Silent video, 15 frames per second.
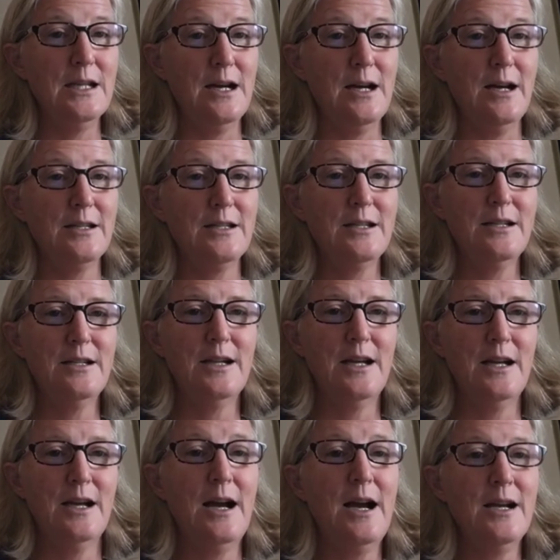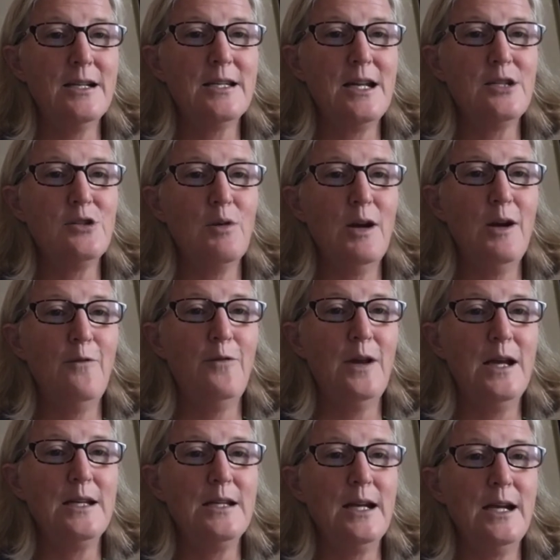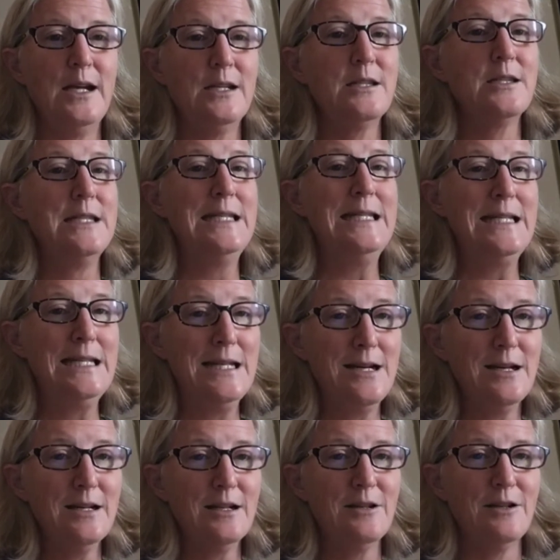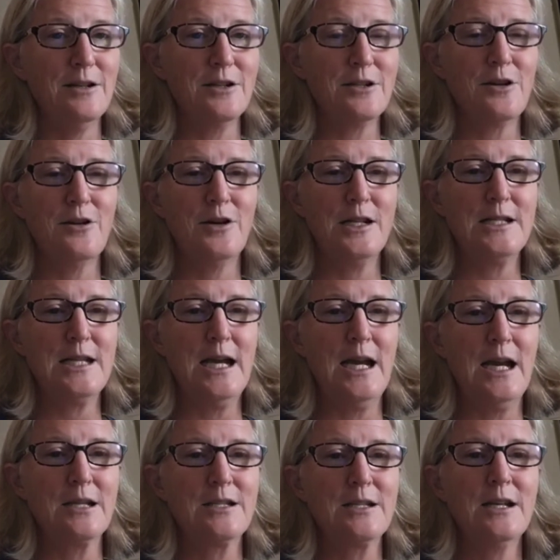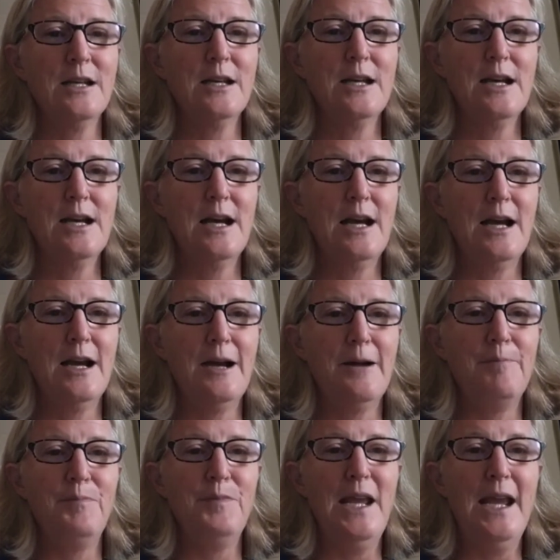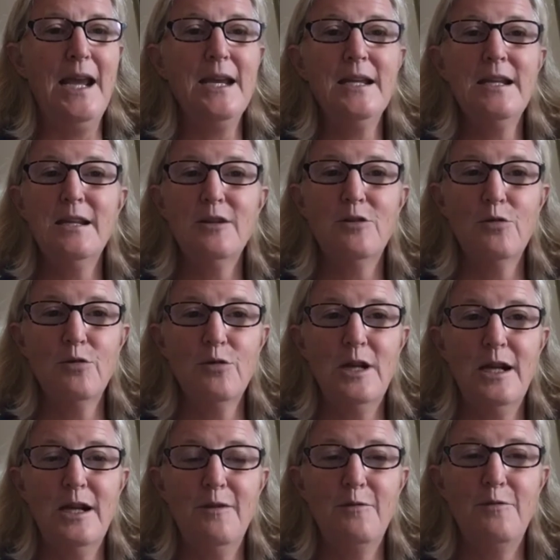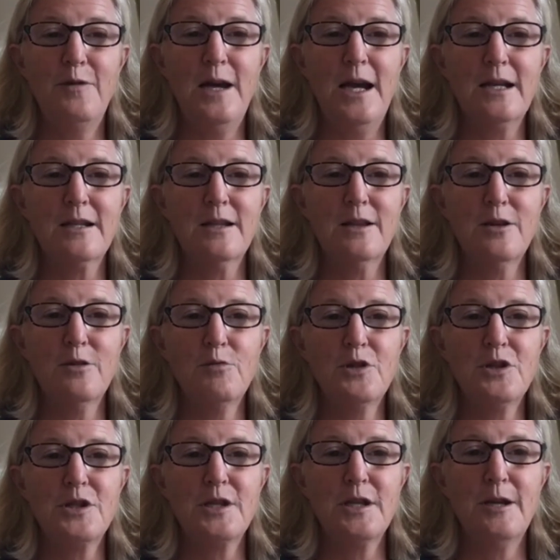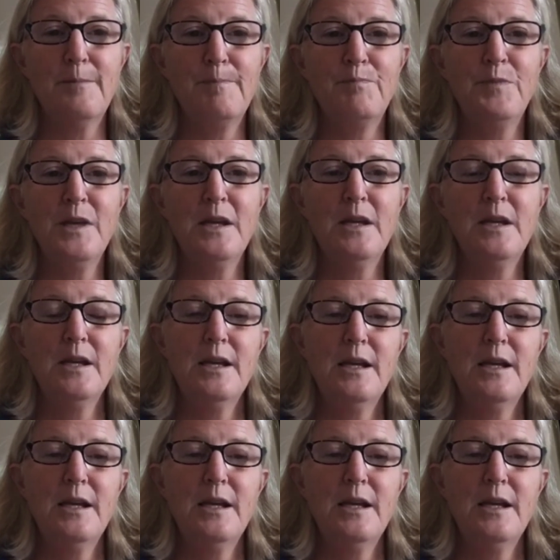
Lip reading: did not. High saturated fat diets did not cause heart attacks. And in fact, there was some